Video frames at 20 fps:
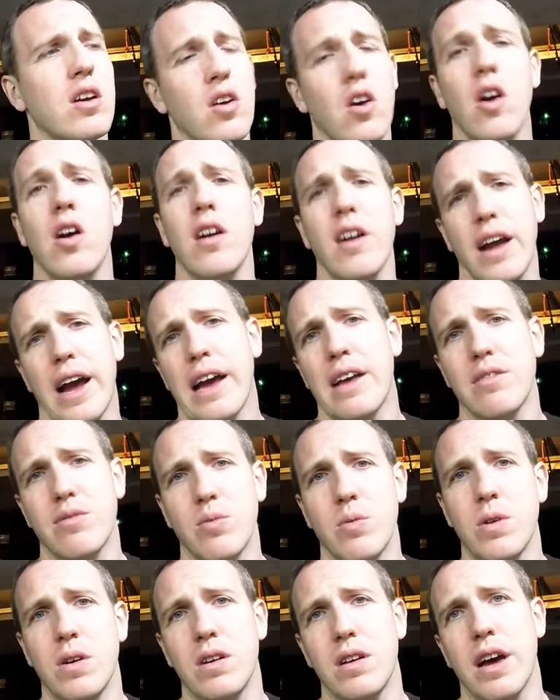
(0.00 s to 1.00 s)
car guys
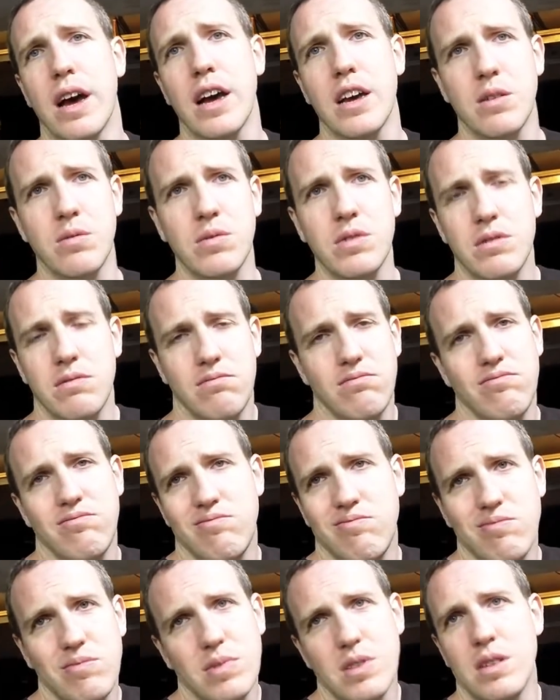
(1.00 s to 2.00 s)
would. I would,
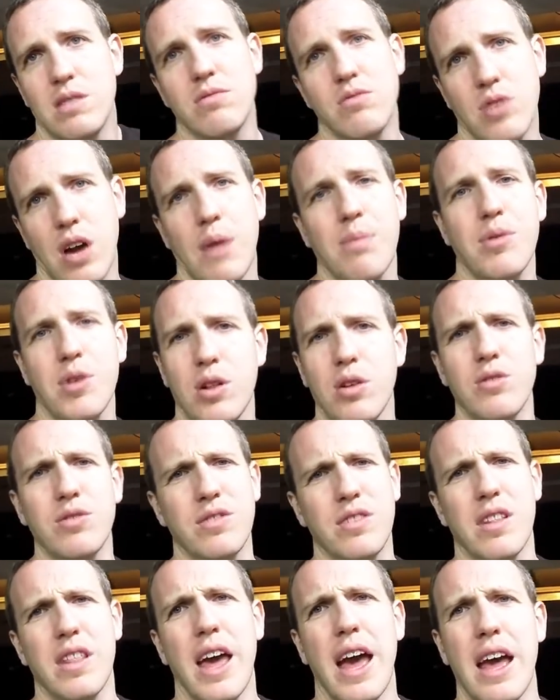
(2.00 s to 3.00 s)
drop close
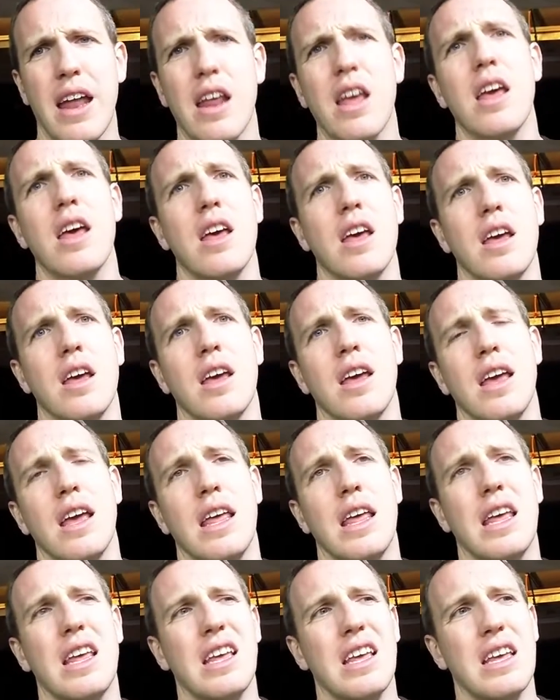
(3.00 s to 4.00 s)
to that.
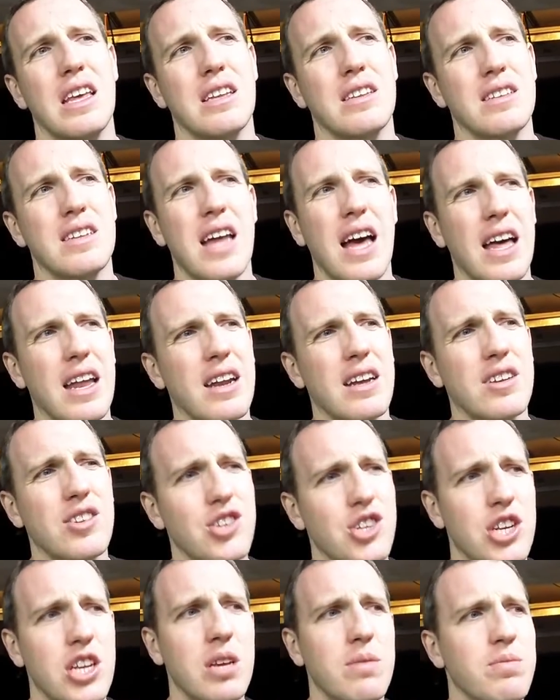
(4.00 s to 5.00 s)
It's not a
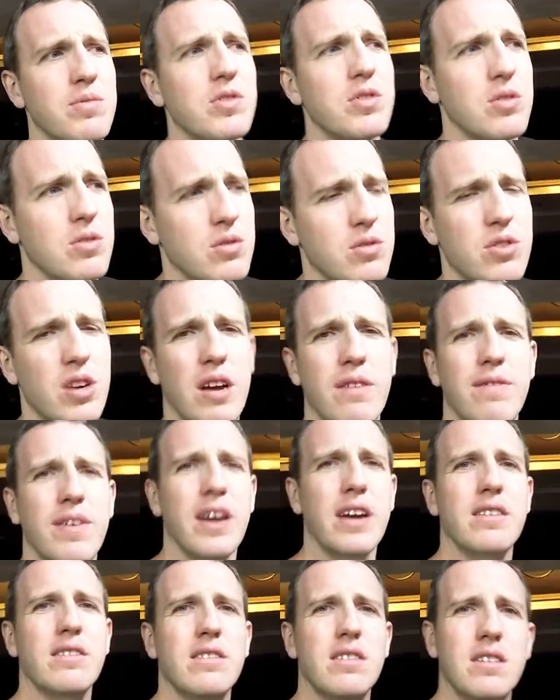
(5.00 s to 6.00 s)
cheap tune.
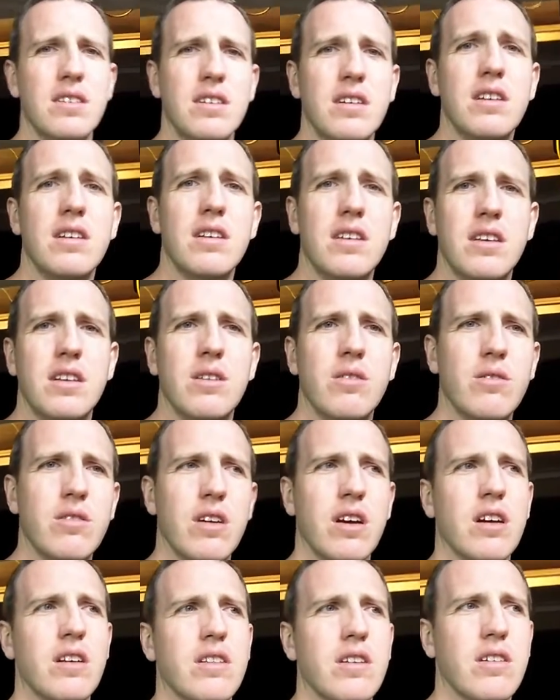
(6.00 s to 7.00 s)
Trifecta,
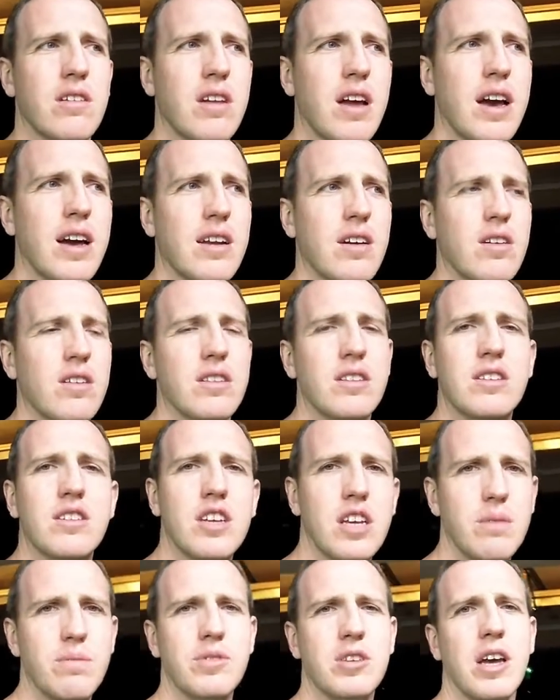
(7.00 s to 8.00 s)
they're not on the
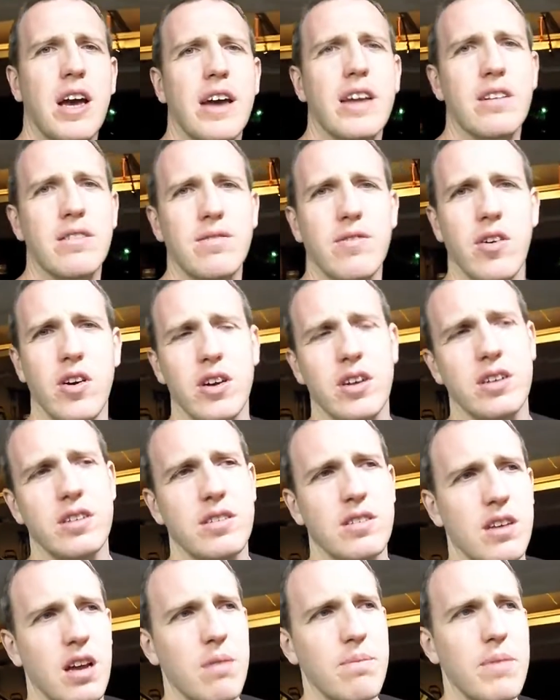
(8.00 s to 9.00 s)
cheap side as far
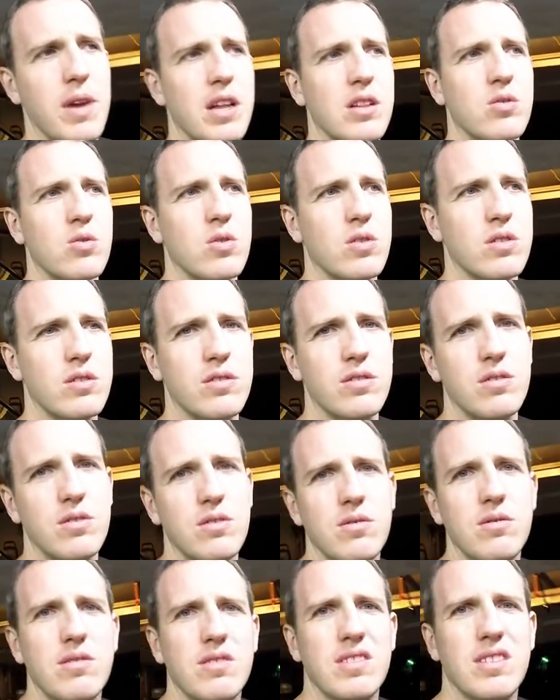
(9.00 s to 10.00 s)
as mail order
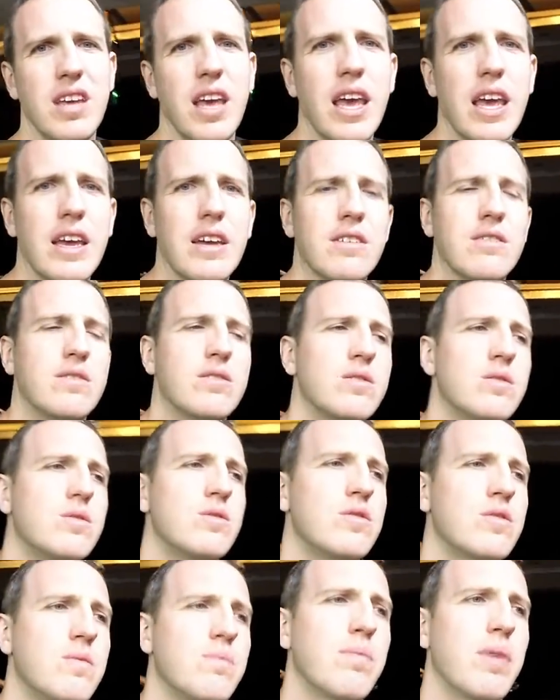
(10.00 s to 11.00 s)
tunes and canned
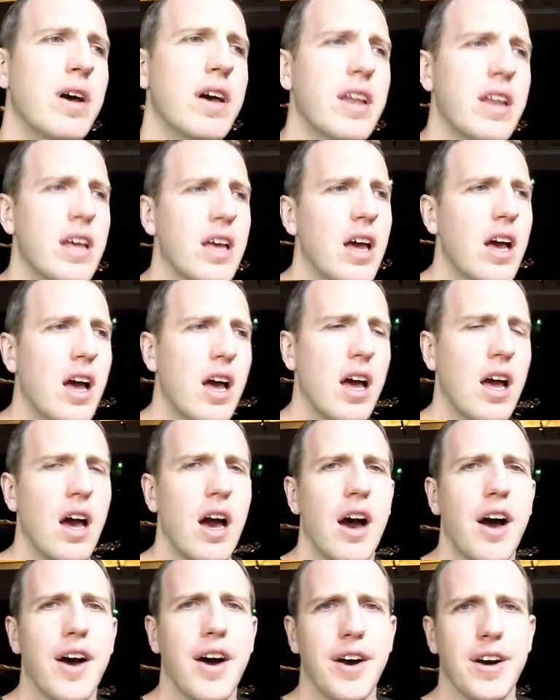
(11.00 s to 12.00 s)
tunes. But,
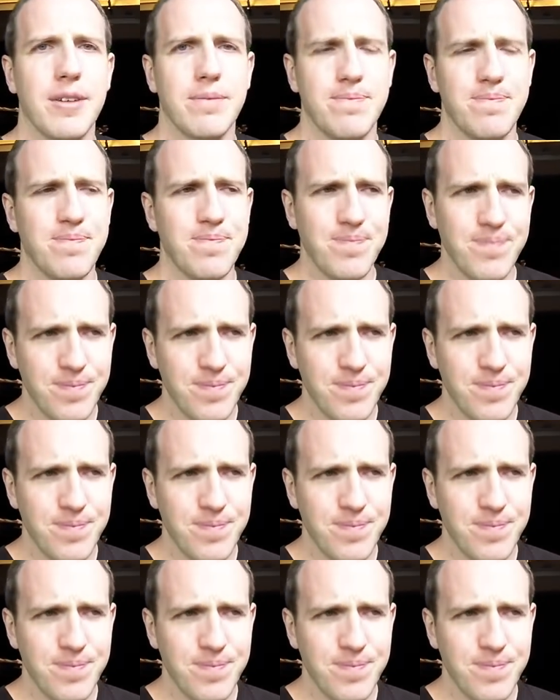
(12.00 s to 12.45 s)
for